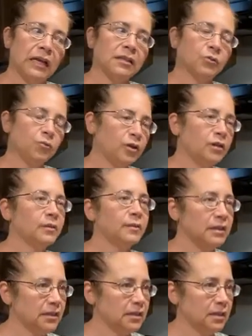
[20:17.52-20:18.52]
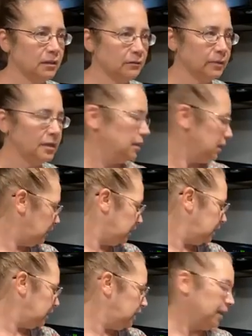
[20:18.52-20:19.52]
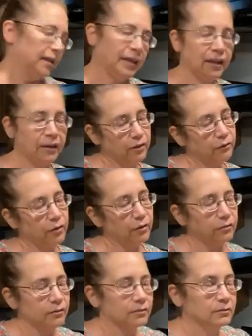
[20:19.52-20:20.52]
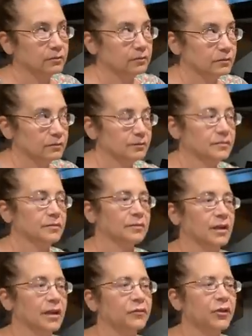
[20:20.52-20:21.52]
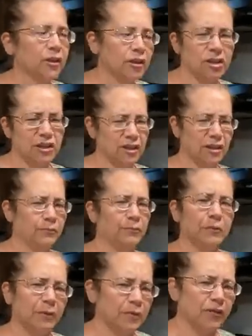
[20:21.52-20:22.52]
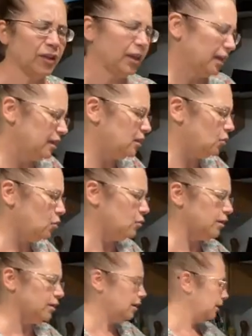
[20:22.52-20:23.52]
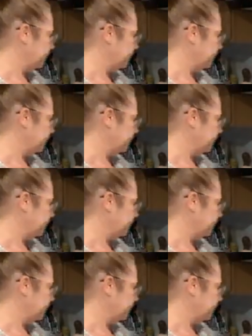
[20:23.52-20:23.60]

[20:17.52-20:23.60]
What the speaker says: that's one of the ways that we get through every lunchtime when we feel like eating corn.